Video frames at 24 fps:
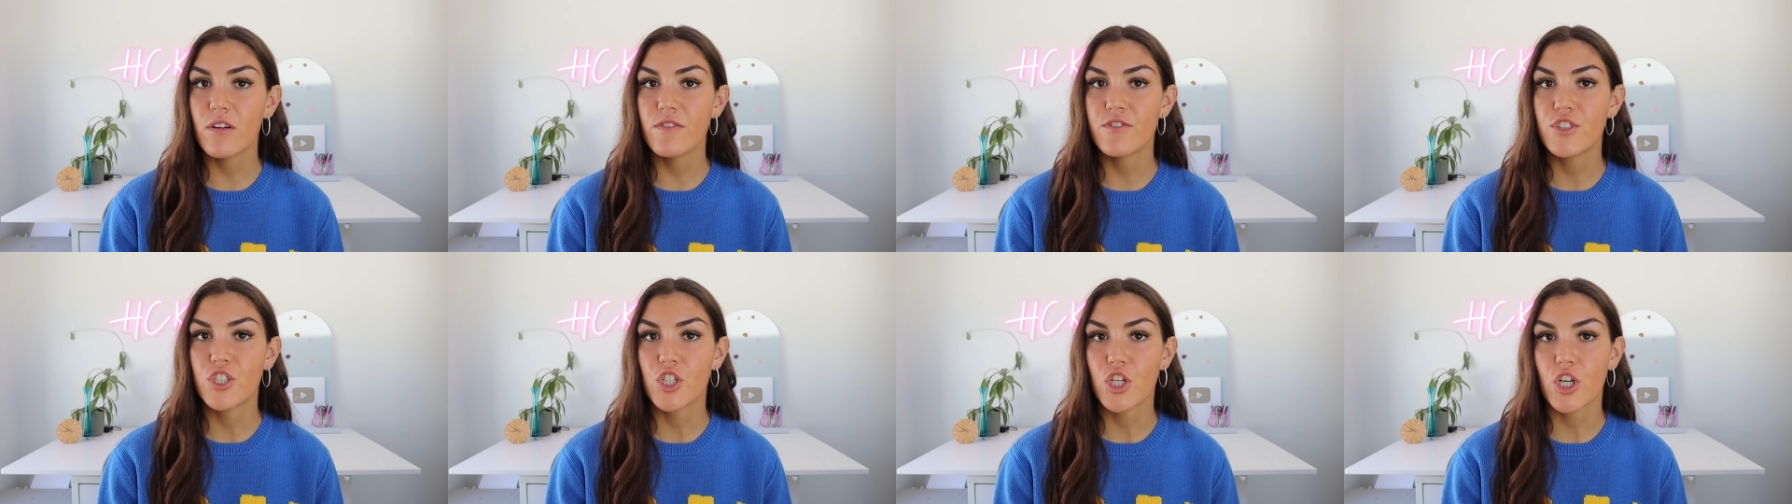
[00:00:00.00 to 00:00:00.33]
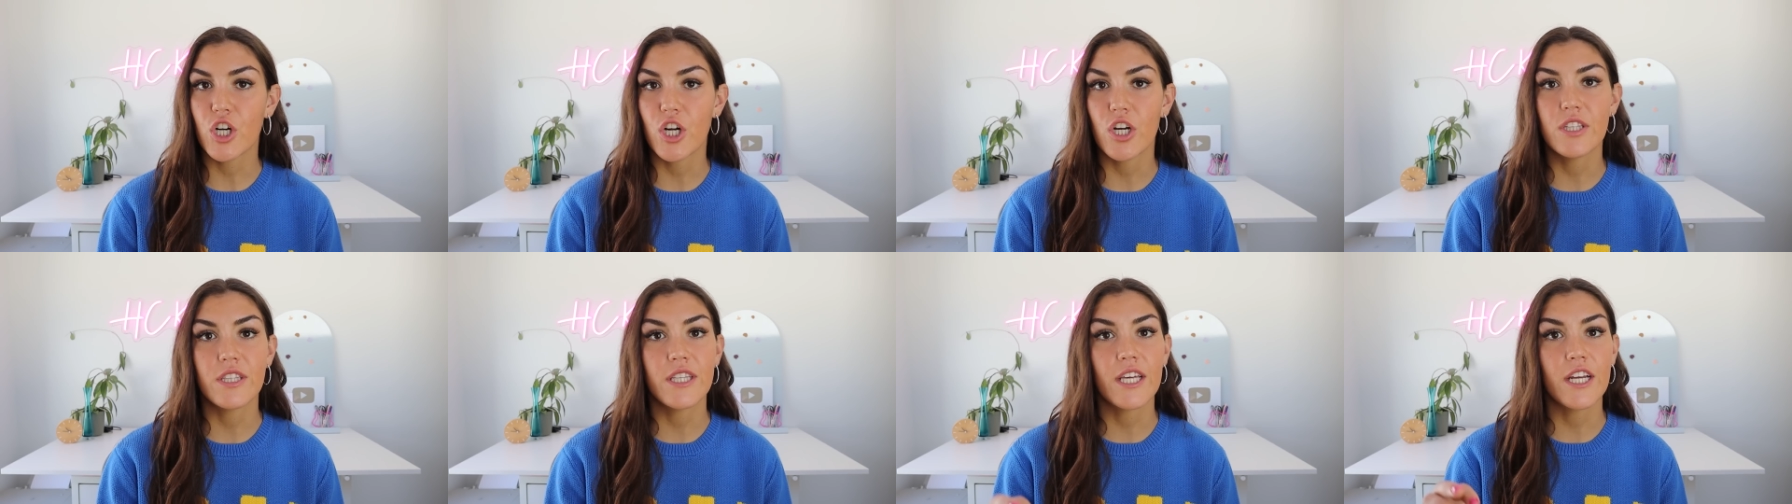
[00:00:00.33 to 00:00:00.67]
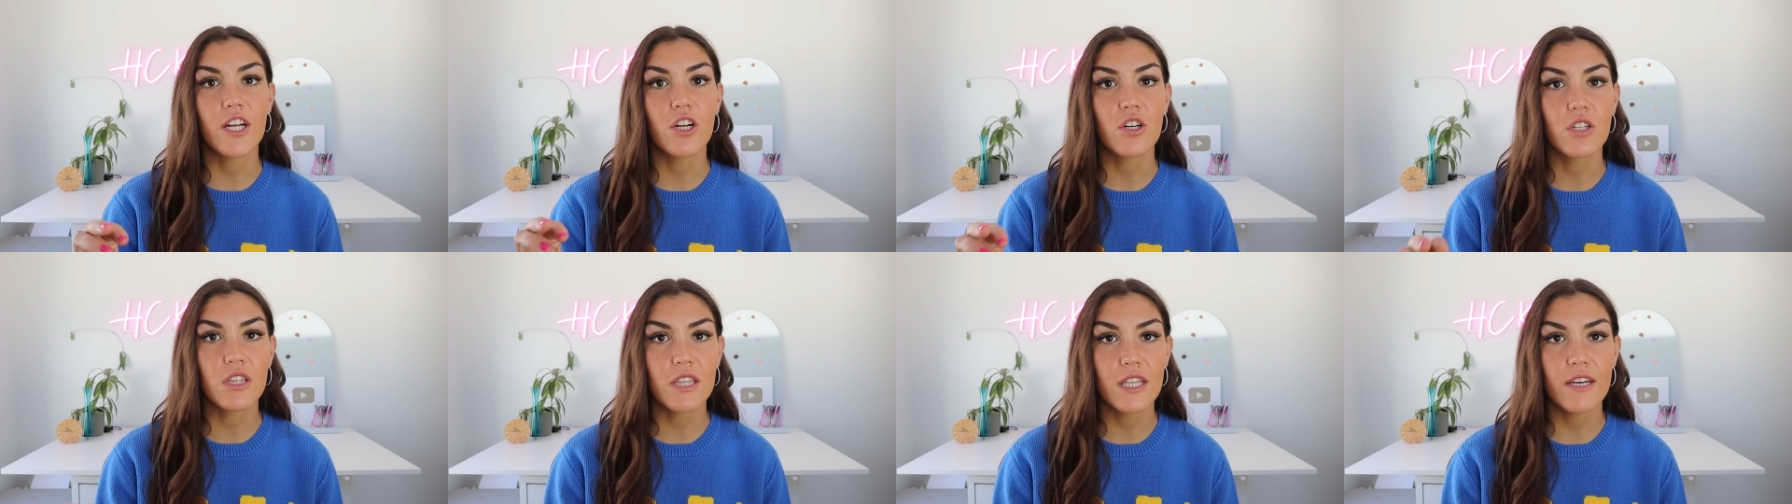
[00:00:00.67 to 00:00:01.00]
of sugar that
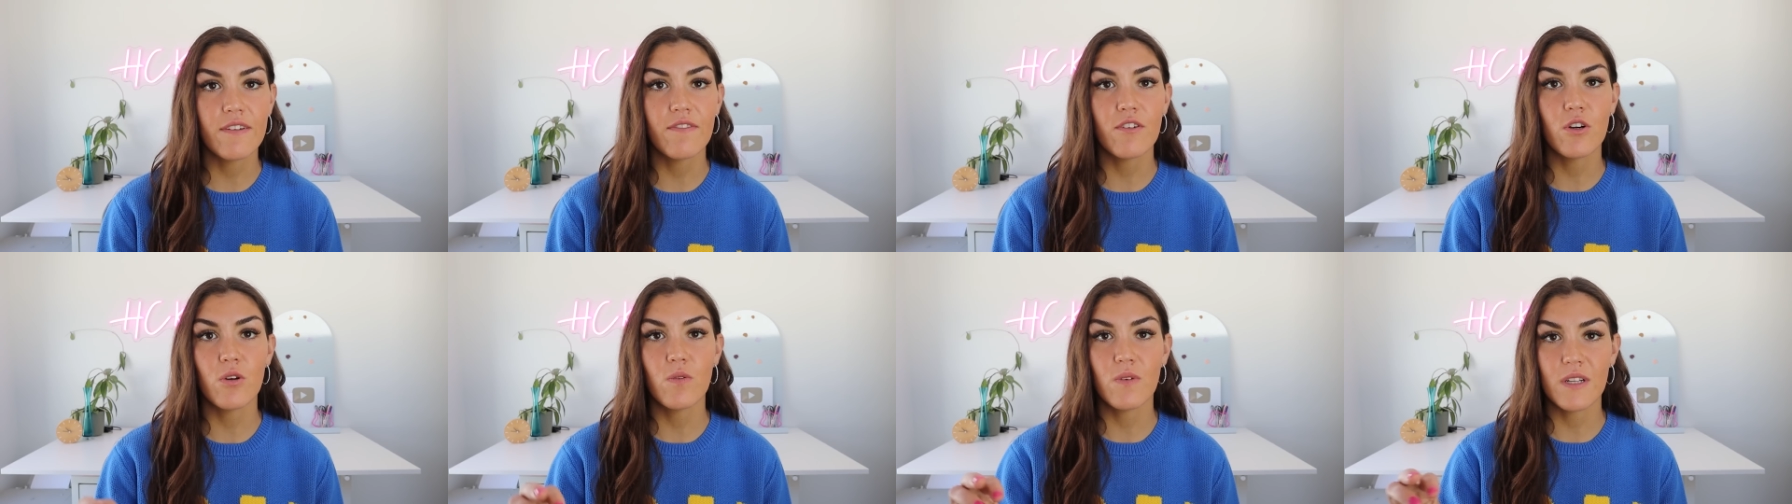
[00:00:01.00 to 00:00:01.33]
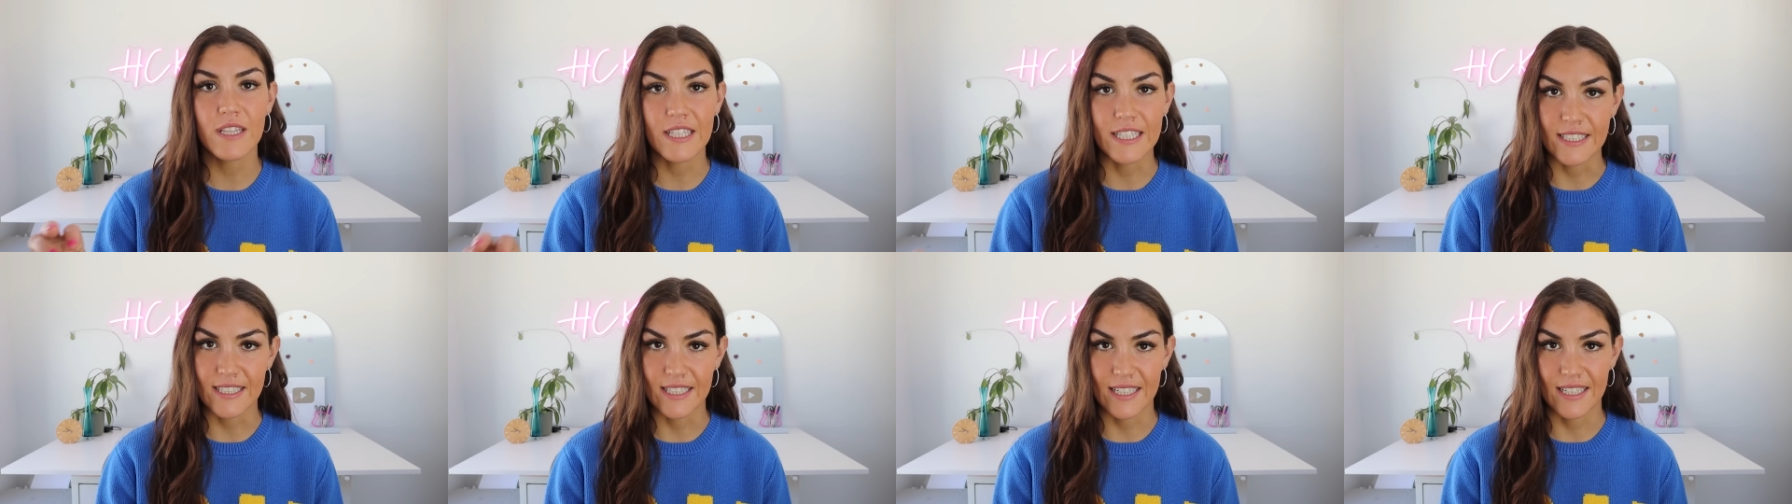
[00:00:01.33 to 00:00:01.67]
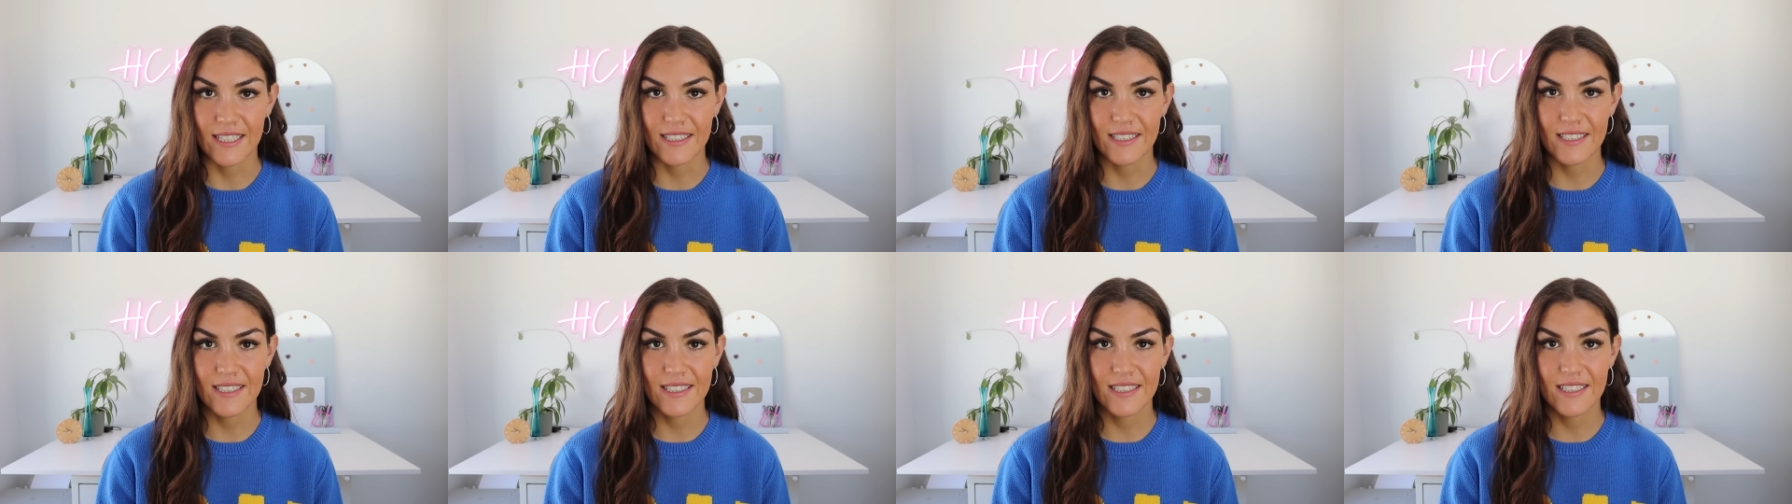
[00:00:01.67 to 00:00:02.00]
your liver
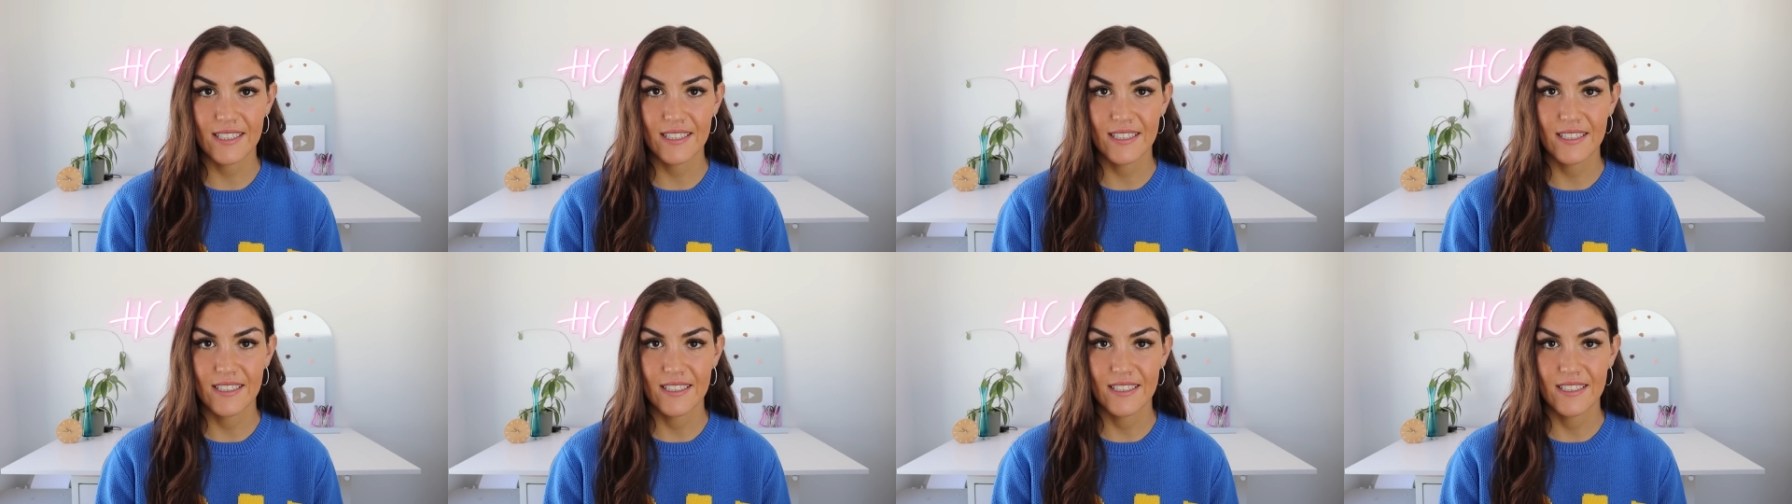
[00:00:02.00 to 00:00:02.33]
releases,